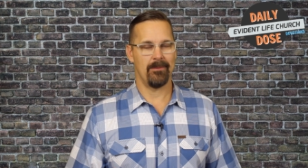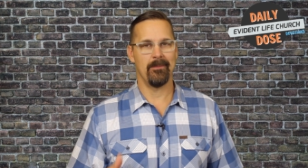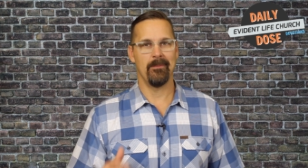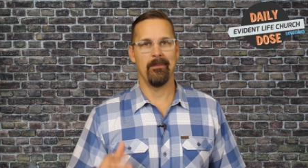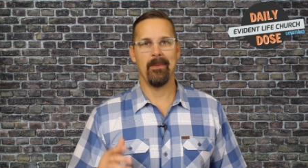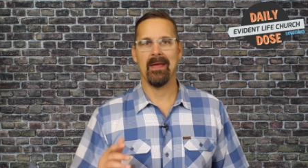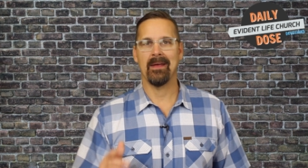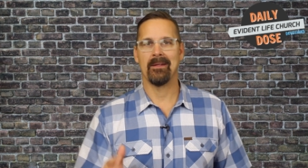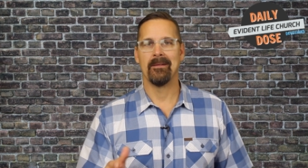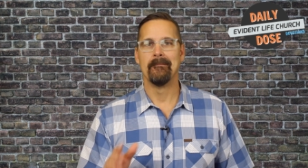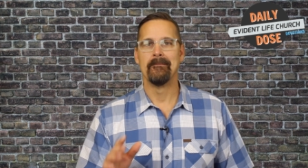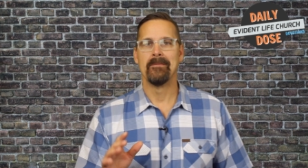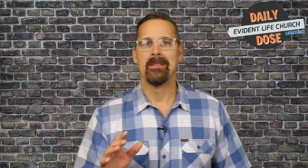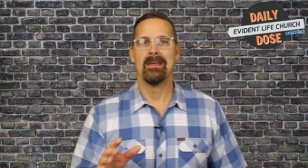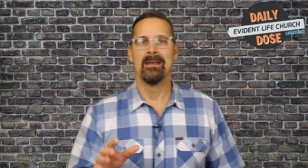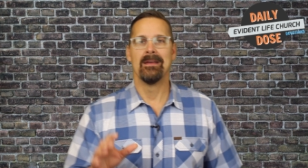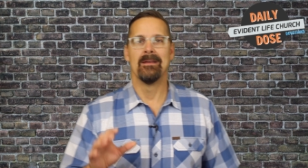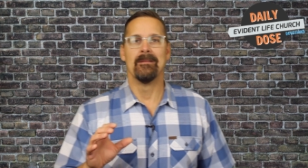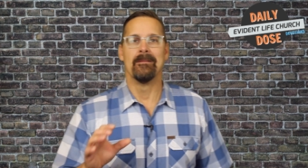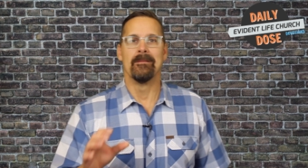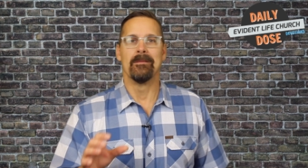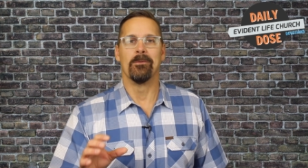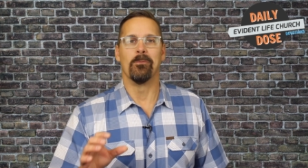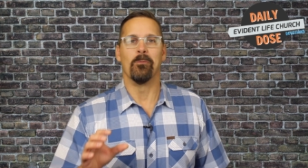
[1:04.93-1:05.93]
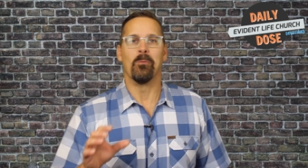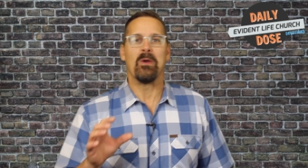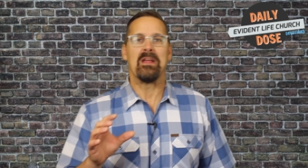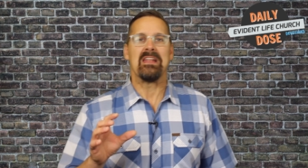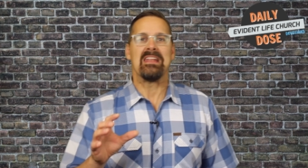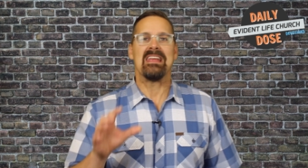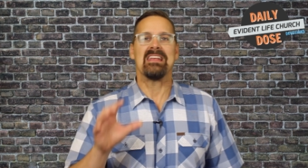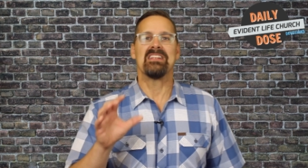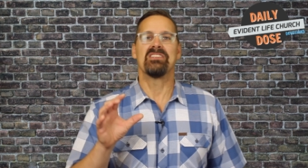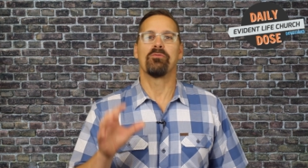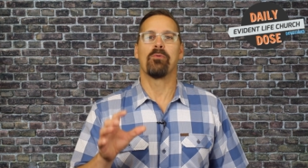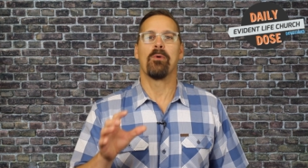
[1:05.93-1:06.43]
Man, we
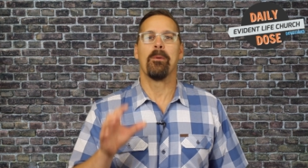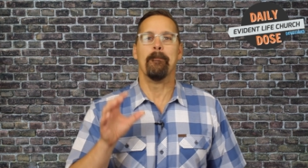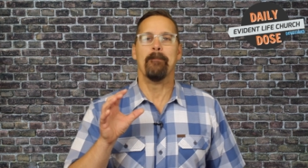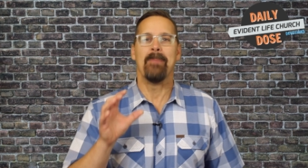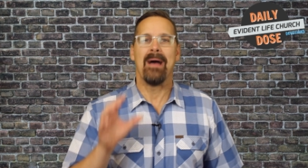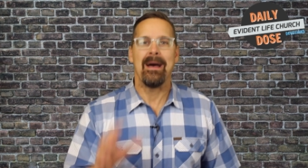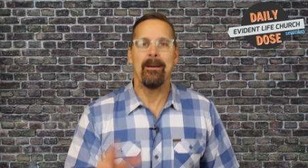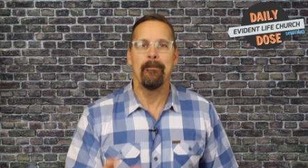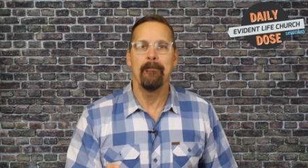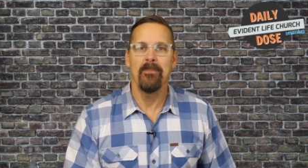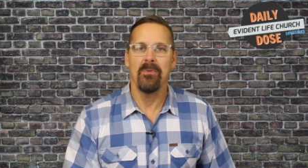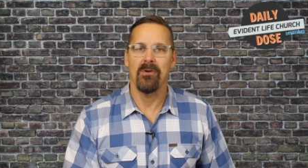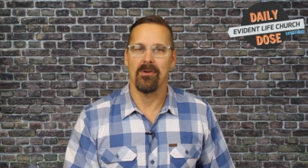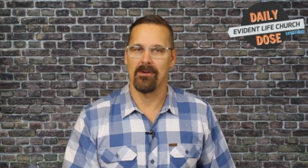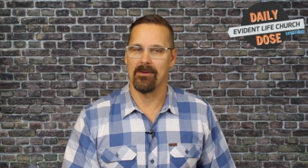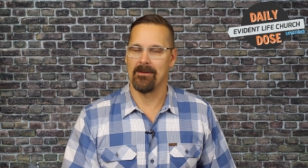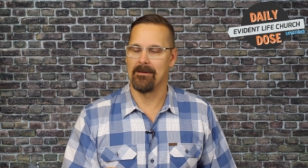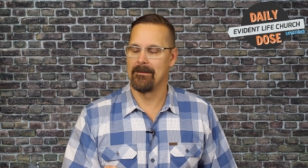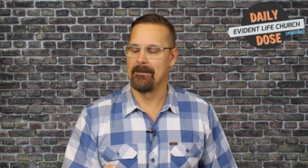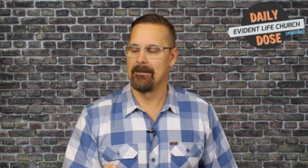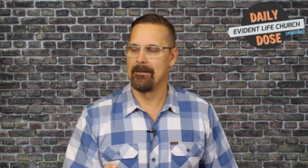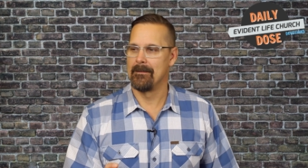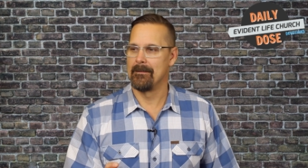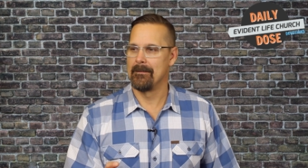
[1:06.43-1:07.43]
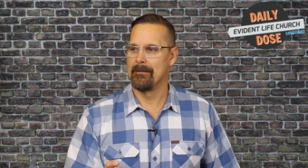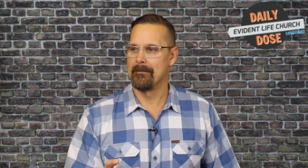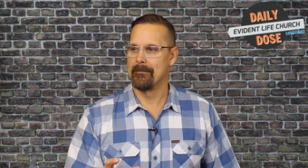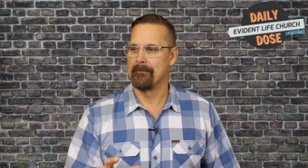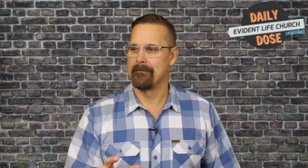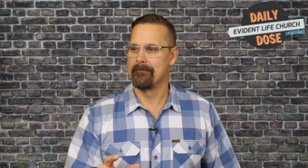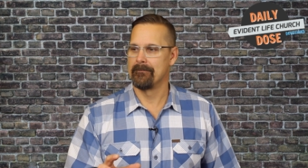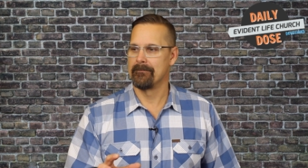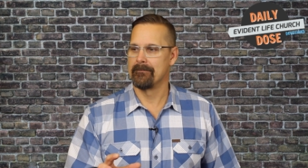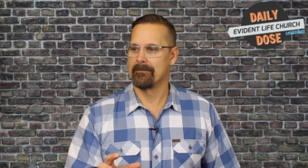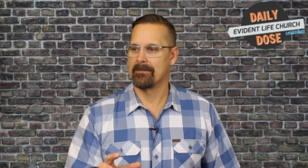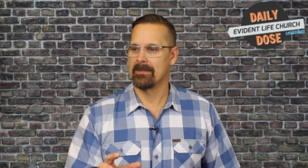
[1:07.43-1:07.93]
need to remember
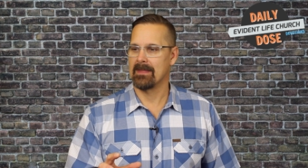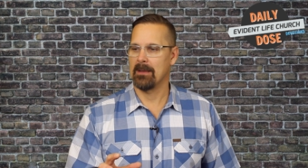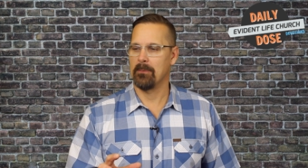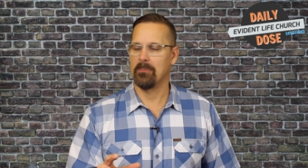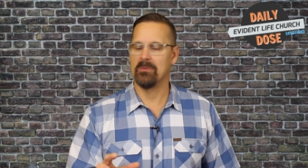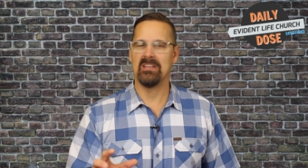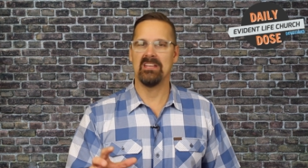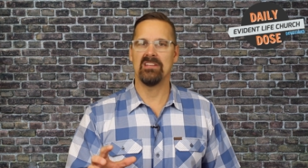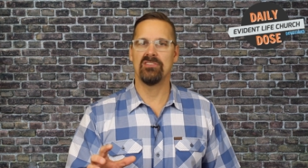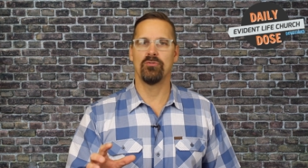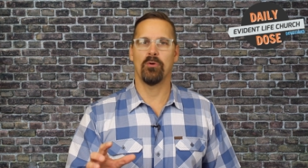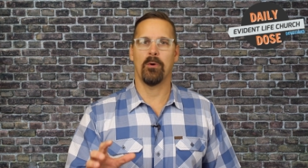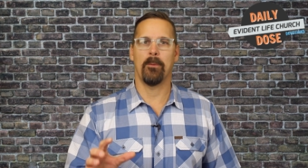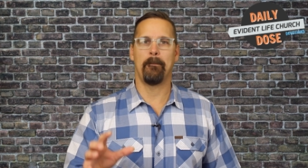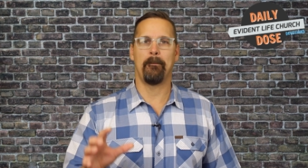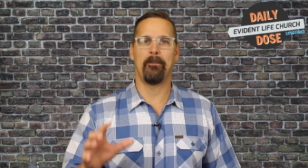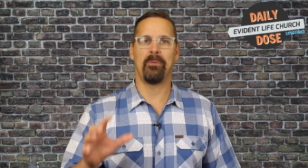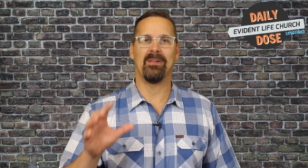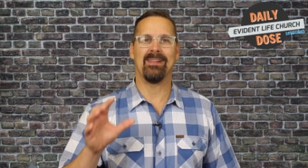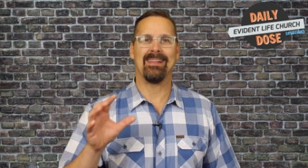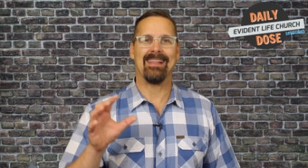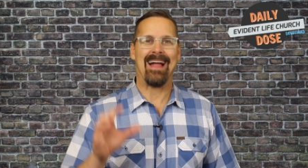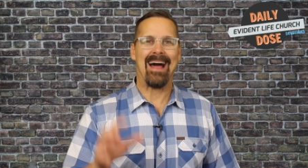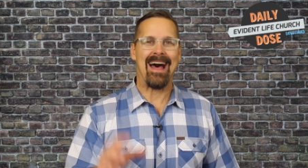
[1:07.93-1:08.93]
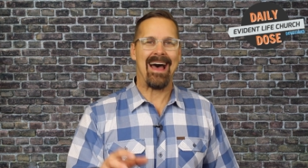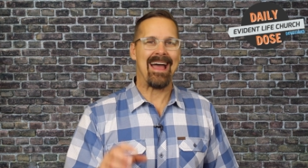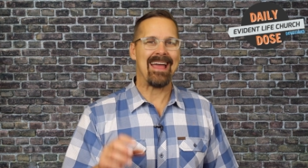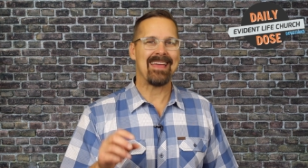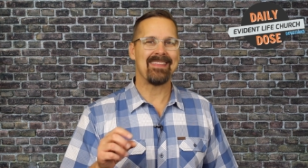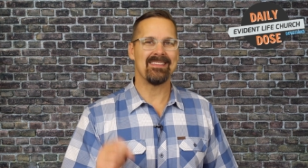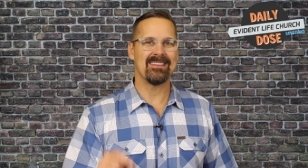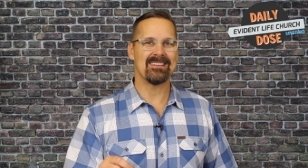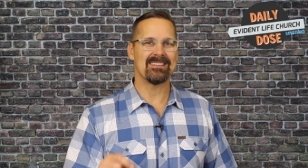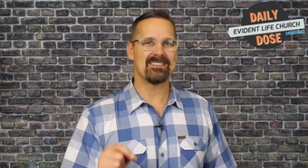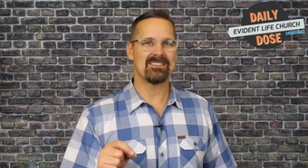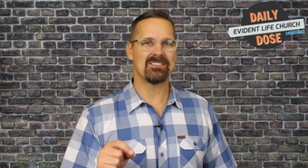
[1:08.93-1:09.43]
and we need to apply
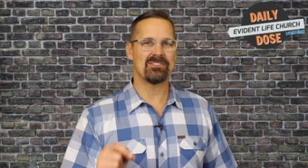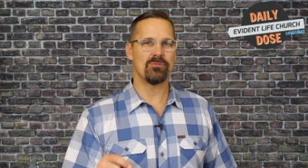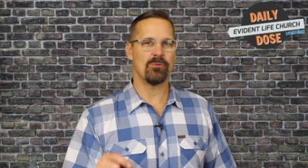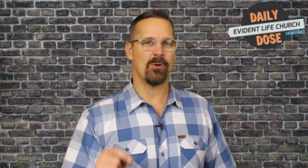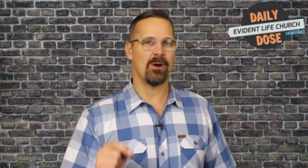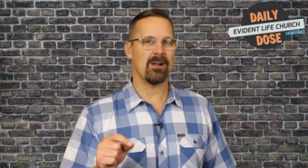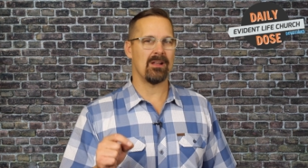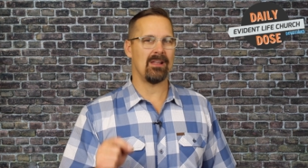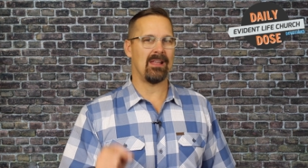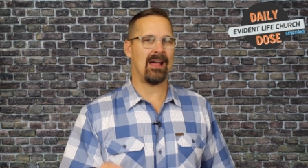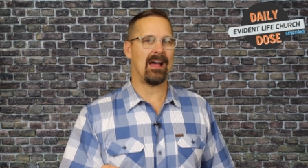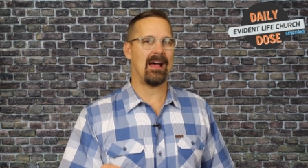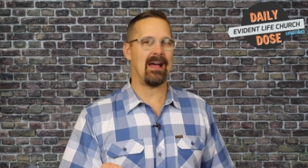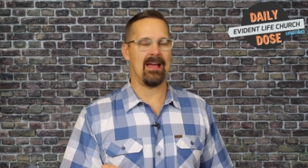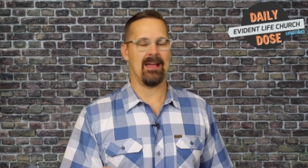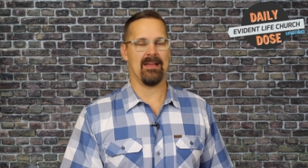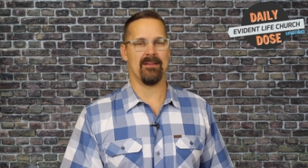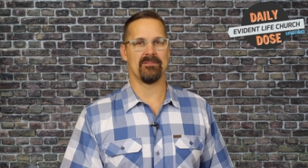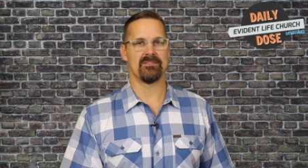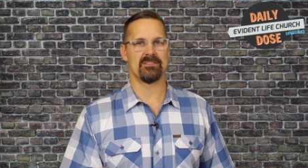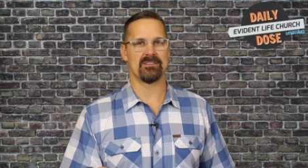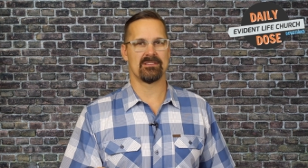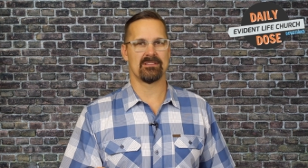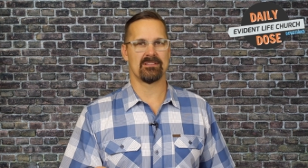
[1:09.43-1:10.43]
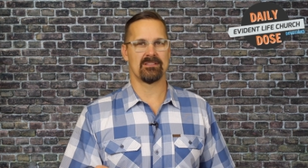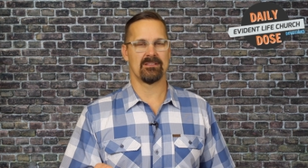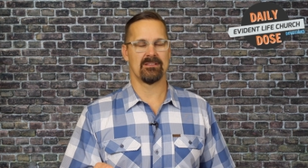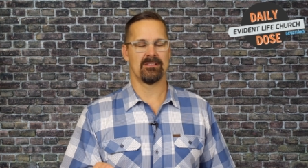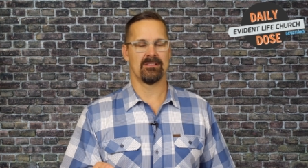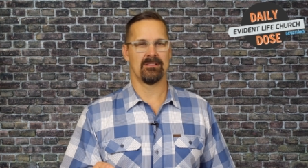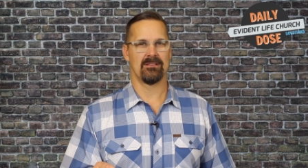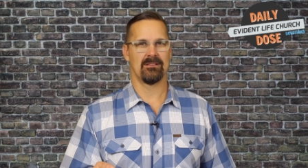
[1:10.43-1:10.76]
this to our lives.